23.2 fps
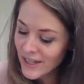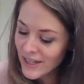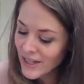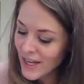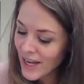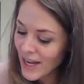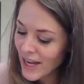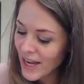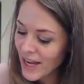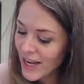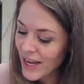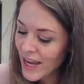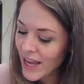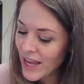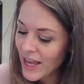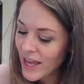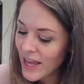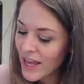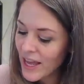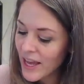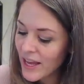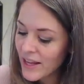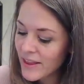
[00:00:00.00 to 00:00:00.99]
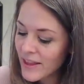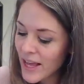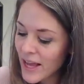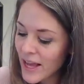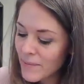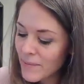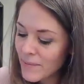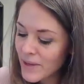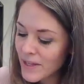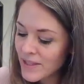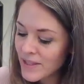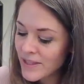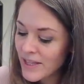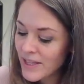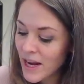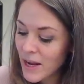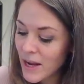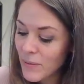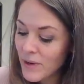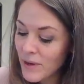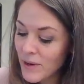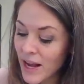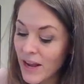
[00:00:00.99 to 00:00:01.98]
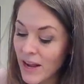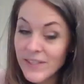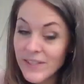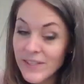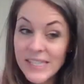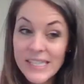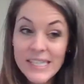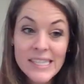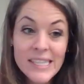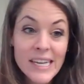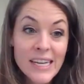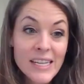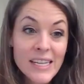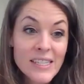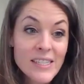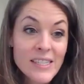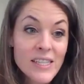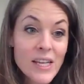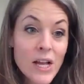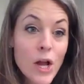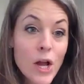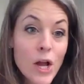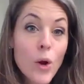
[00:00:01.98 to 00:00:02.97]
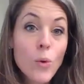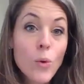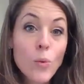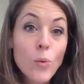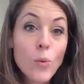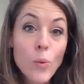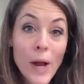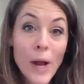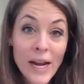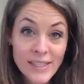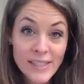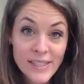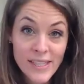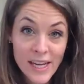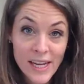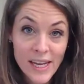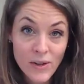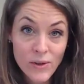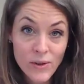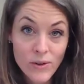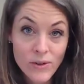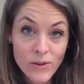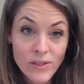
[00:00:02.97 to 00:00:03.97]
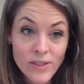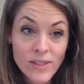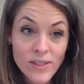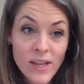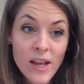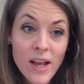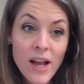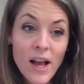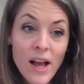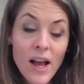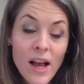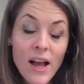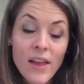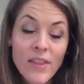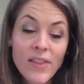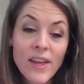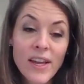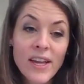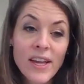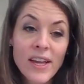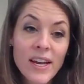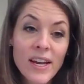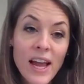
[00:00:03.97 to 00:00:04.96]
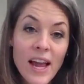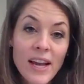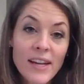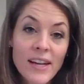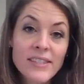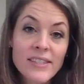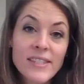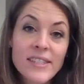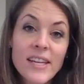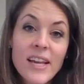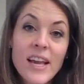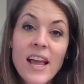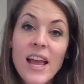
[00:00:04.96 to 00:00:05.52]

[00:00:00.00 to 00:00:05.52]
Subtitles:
okay, and that means that I would have 6 rectangles that connect.